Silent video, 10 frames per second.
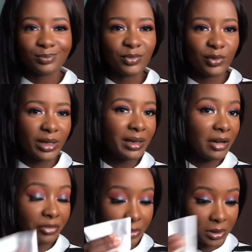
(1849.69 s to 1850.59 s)
Very
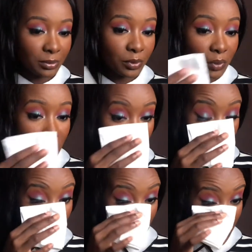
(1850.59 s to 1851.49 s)
affordable,
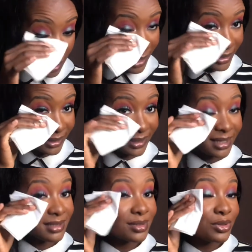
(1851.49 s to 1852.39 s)
and it
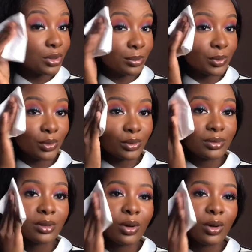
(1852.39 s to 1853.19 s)
gets the job done.